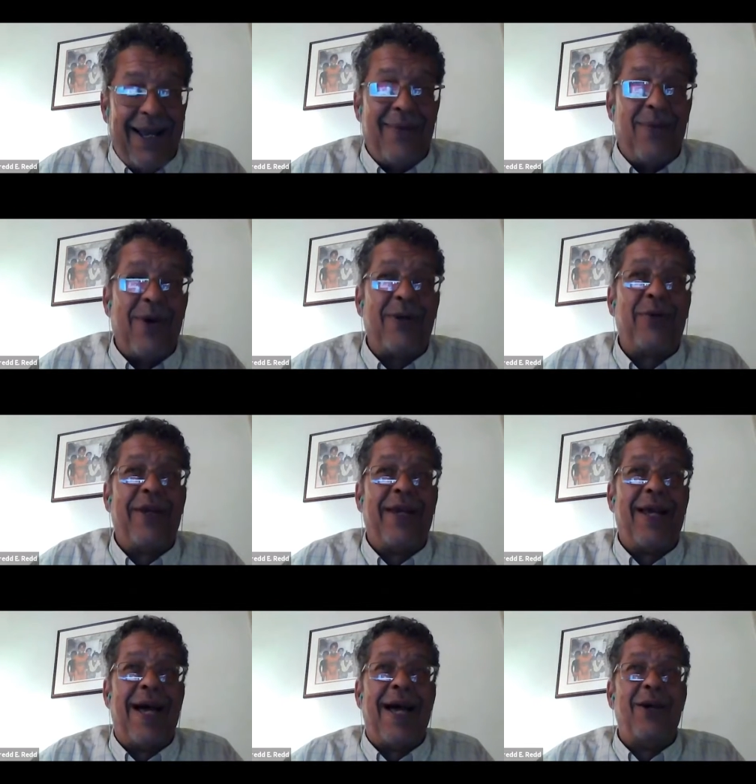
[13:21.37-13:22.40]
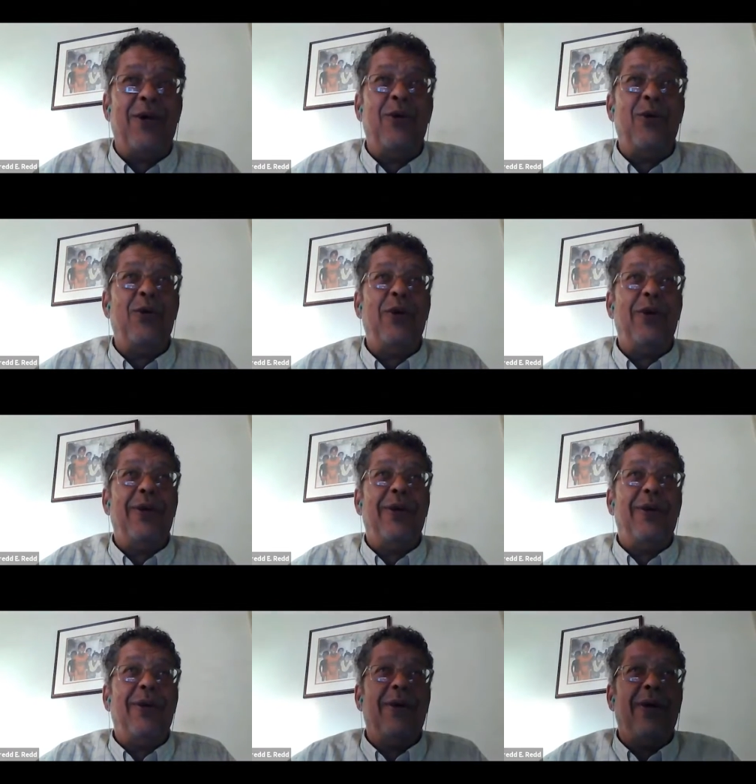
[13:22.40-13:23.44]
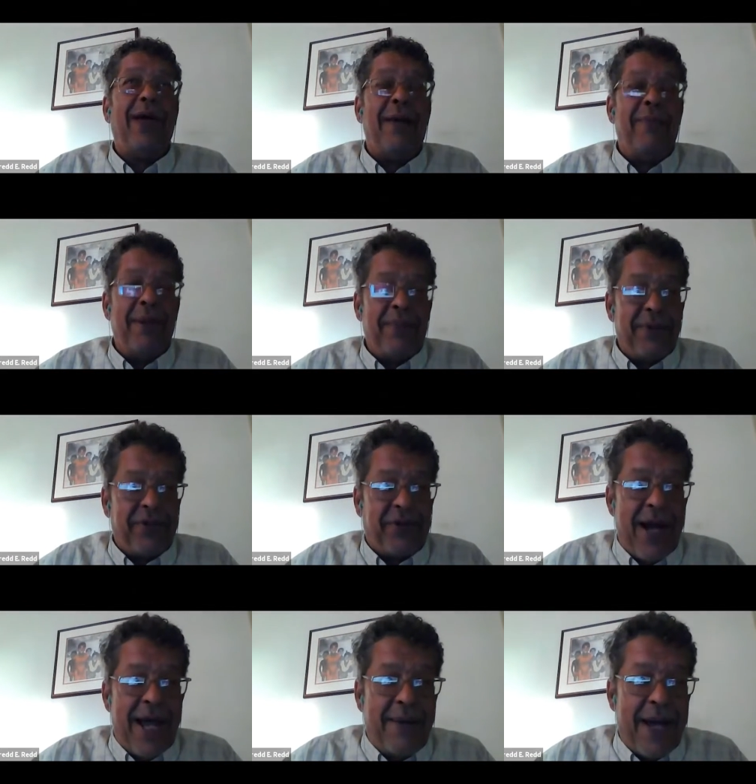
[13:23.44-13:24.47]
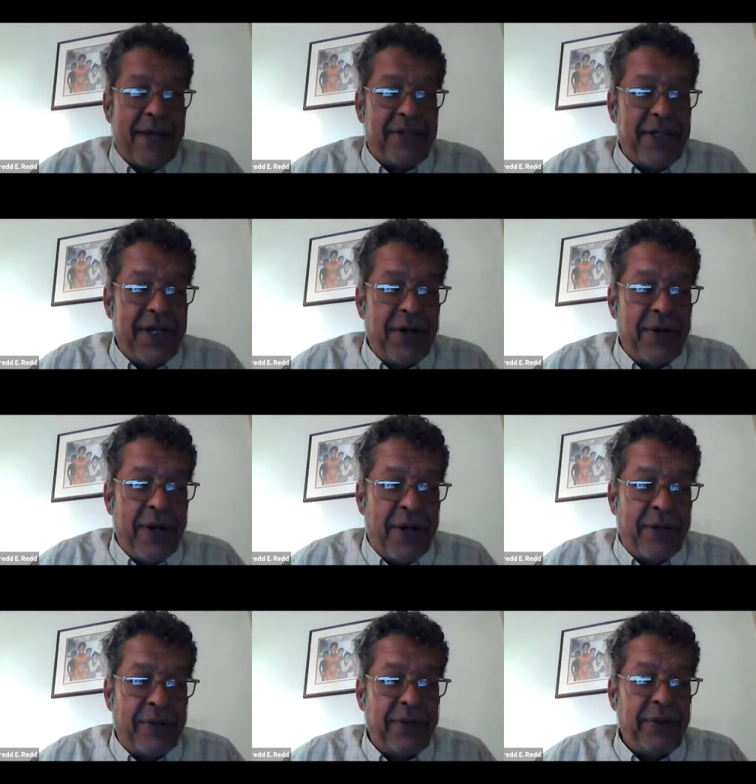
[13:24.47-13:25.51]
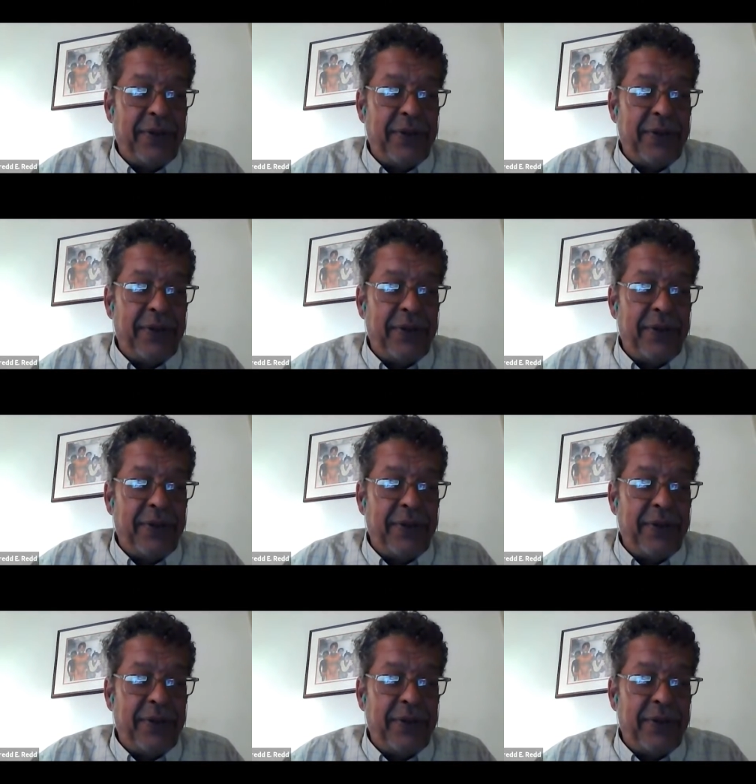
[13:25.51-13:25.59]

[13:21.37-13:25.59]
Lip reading: I worked with a guy who had been prescribed oxycodone,